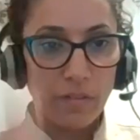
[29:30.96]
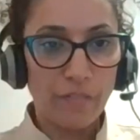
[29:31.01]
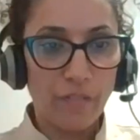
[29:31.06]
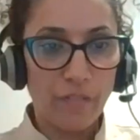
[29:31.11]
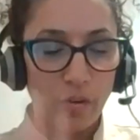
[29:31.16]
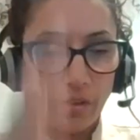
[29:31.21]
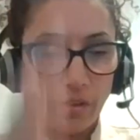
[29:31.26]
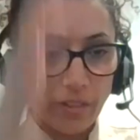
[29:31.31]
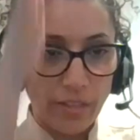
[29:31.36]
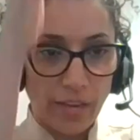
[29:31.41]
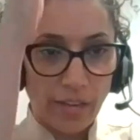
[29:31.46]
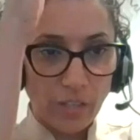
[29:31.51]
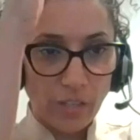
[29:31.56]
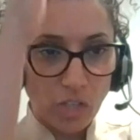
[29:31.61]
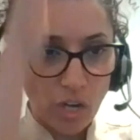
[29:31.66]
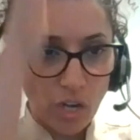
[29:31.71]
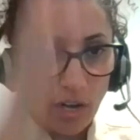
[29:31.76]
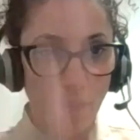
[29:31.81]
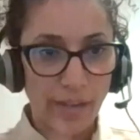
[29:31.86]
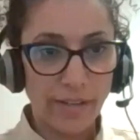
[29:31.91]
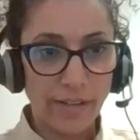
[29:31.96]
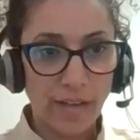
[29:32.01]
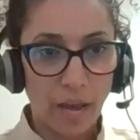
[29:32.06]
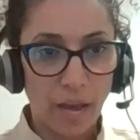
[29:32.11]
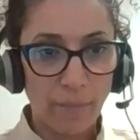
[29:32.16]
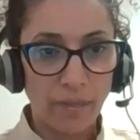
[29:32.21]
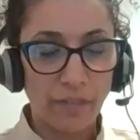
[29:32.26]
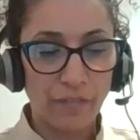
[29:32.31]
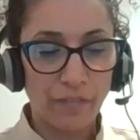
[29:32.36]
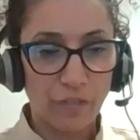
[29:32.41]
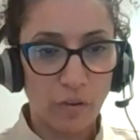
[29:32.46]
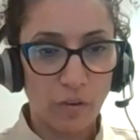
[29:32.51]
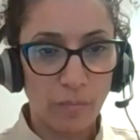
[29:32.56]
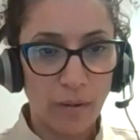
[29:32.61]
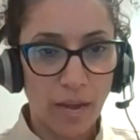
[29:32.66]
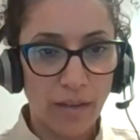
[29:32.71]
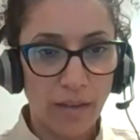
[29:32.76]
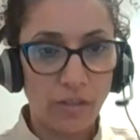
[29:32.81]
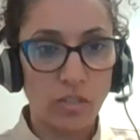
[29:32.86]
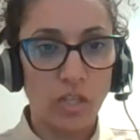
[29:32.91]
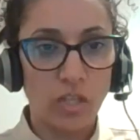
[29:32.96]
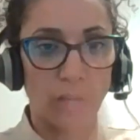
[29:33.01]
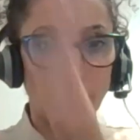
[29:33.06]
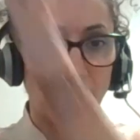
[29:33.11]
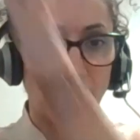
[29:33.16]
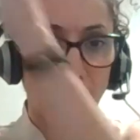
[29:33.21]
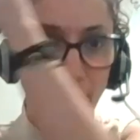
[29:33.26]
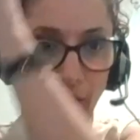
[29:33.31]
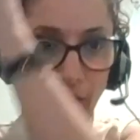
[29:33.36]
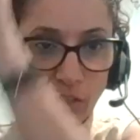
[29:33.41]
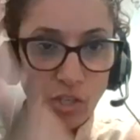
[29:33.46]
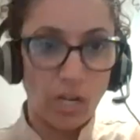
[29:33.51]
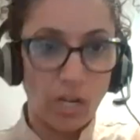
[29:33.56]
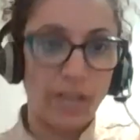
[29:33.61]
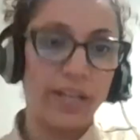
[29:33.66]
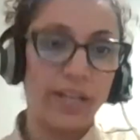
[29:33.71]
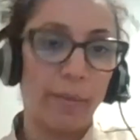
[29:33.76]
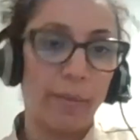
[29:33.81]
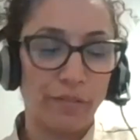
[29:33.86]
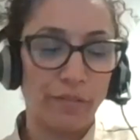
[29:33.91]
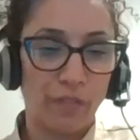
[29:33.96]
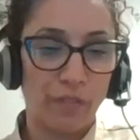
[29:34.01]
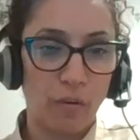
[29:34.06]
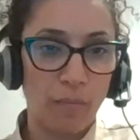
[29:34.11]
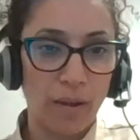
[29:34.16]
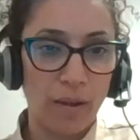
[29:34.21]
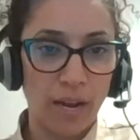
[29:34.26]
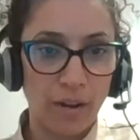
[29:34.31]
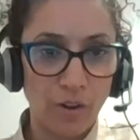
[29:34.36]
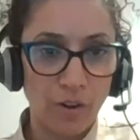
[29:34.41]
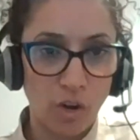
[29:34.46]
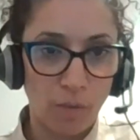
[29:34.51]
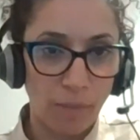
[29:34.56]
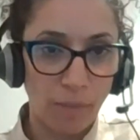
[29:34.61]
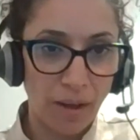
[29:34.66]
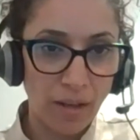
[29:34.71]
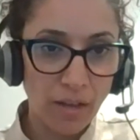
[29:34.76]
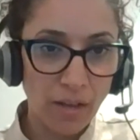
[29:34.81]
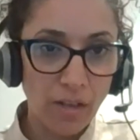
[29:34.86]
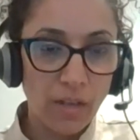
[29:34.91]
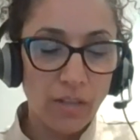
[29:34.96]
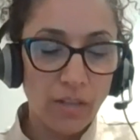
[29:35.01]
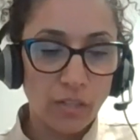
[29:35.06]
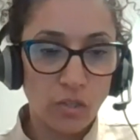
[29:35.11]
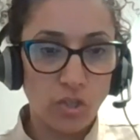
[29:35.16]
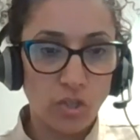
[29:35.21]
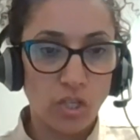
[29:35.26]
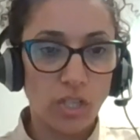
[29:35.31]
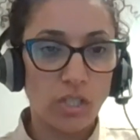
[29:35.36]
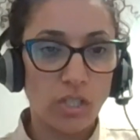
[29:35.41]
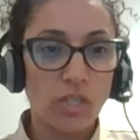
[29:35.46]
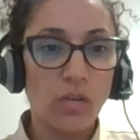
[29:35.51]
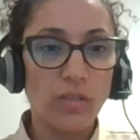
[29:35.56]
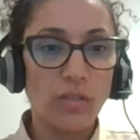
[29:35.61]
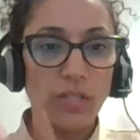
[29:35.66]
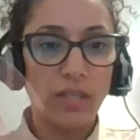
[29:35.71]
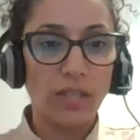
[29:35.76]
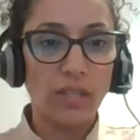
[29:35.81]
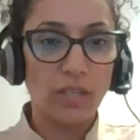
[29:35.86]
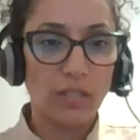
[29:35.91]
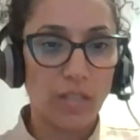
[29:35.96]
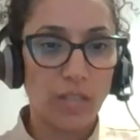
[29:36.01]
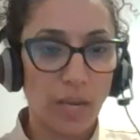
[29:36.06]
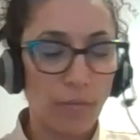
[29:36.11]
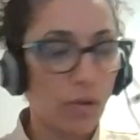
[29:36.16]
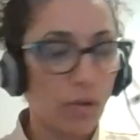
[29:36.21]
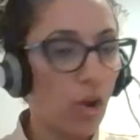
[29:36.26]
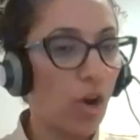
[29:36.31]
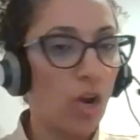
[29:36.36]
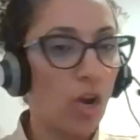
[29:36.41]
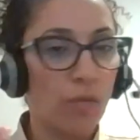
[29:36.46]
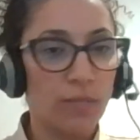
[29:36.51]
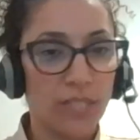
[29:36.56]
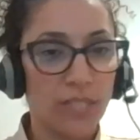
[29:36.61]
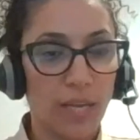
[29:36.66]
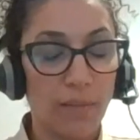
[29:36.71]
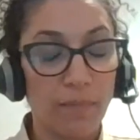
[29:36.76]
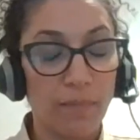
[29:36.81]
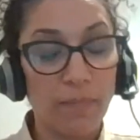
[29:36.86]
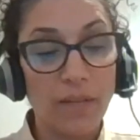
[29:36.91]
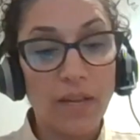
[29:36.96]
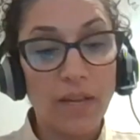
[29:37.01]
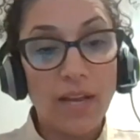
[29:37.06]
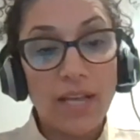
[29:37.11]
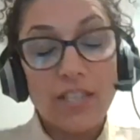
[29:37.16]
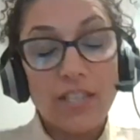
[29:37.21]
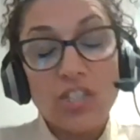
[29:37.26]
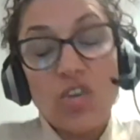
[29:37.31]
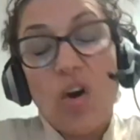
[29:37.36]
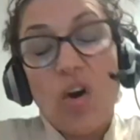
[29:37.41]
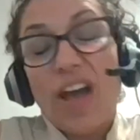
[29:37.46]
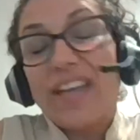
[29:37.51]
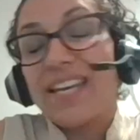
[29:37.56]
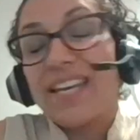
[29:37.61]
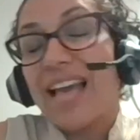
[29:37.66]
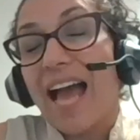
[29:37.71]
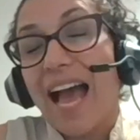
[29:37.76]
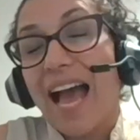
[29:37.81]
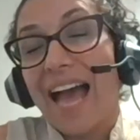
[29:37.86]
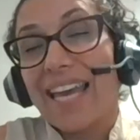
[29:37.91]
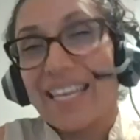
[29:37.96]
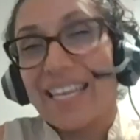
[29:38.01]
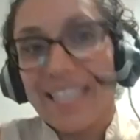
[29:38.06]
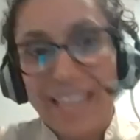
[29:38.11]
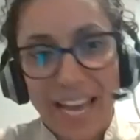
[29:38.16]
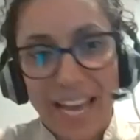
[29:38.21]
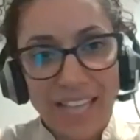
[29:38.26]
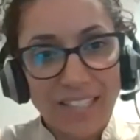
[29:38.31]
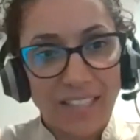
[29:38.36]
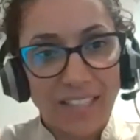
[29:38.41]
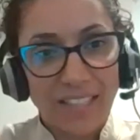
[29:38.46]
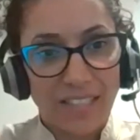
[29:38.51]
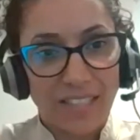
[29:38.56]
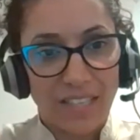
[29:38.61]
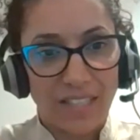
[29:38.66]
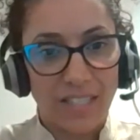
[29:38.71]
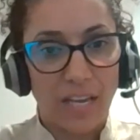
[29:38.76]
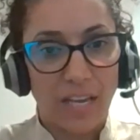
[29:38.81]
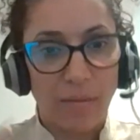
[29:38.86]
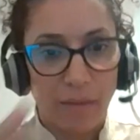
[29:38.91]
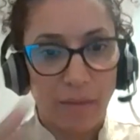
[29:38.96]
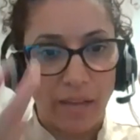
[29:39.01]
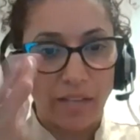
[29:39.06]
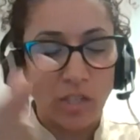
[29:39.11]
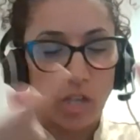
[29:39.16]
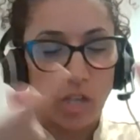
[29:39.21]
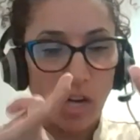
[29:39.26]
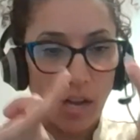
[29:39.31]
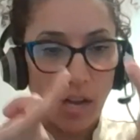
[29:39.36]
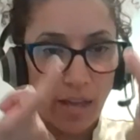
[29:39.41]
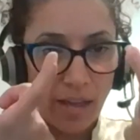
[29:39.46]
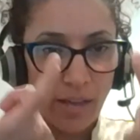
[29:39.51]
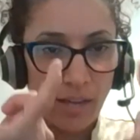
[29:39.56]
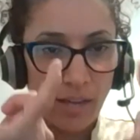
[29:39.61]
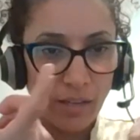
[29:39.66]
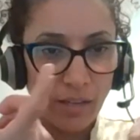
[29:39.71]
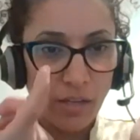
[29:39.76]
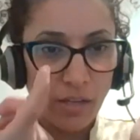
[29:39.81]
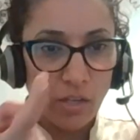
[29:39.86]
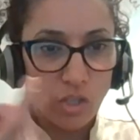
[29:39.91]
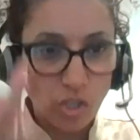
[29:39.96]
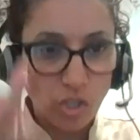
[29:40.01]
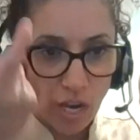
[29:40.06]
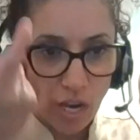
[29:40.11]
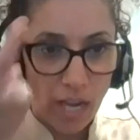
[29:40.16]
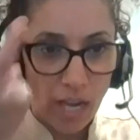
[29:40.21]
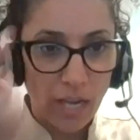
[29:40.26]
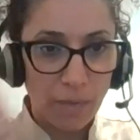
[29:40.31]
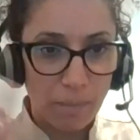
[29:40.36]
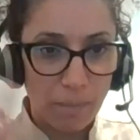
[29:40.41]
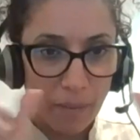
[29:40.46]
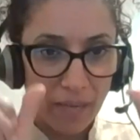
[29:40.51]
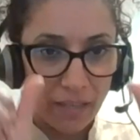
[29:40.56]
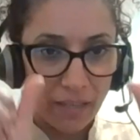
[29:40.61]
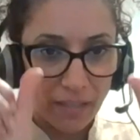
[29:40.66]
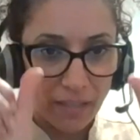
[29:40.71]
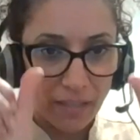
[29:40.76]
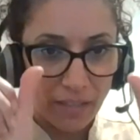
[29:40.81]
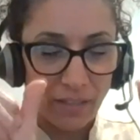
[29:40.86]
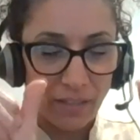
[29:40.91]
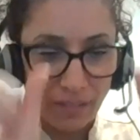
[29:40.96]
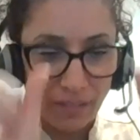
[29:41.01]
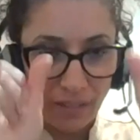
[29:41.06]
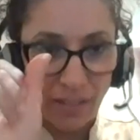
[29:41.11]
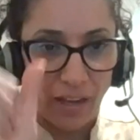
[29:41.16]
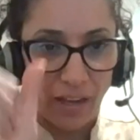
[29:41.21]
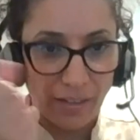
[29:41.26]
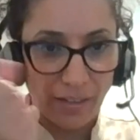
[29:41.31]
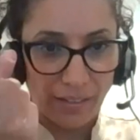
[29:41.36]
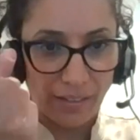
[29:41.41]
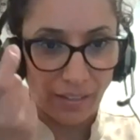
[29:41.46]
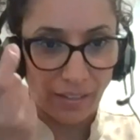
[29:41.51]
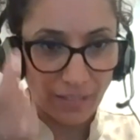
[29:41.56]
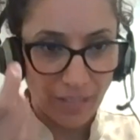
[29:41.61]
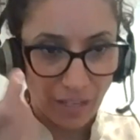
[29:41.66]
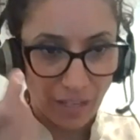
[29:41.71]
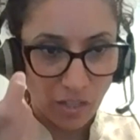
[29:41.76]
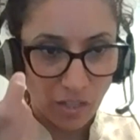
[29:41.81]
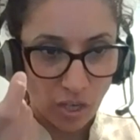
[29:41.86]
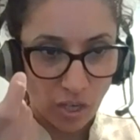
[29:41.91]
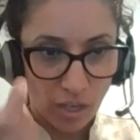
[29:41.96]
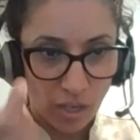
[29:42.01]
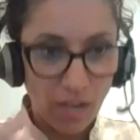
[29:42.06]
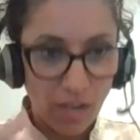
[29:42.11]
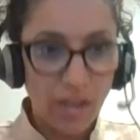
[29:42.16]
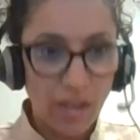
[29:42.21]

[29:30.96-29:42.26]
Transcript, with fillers: for the HLA coming from melanosomes and HLA coming from melanoma. So she's using the same column, same. So I, I guess it's the same HLA shape and characterization.